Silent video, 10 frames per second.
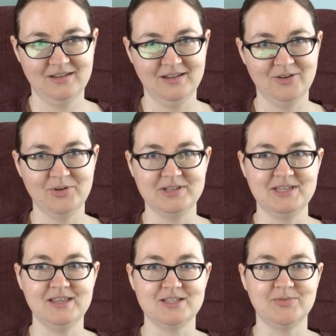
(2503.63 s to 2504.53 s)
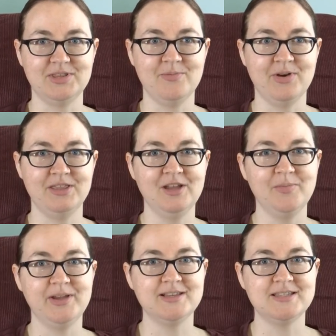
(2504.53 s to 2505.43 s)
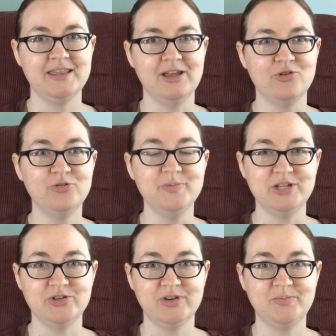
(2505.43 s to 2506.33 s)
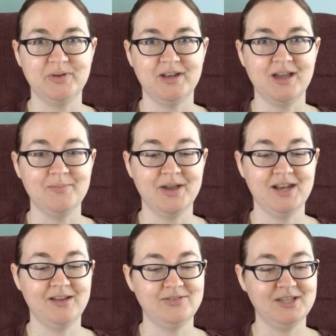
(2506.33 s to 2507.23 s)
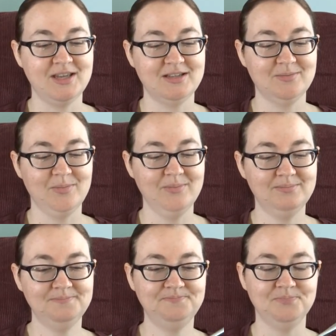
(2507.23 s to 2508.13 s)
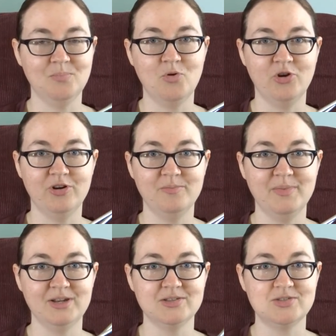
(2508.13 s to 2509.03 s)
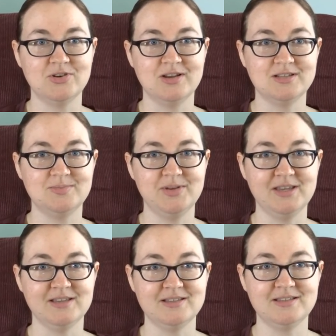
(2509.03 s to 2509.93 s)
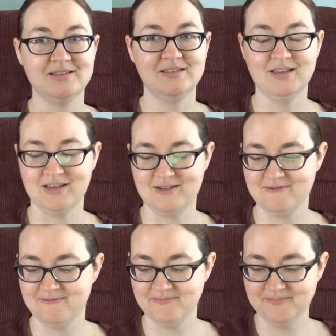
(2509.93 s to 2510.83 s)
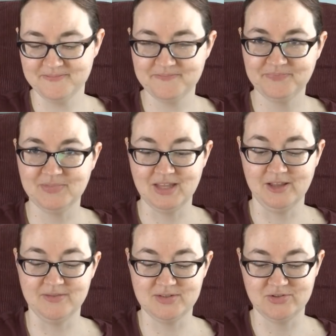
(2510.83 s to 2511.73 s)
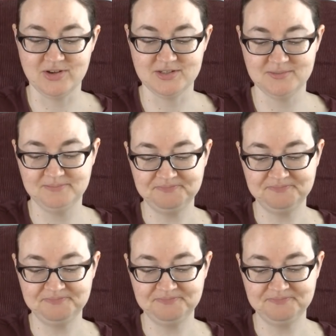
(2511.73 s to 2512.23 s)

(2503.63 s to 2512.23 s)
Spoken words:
I don't want to say this with them right there because then they'll hold me to it, but I might have to get more metal straws because they love straws.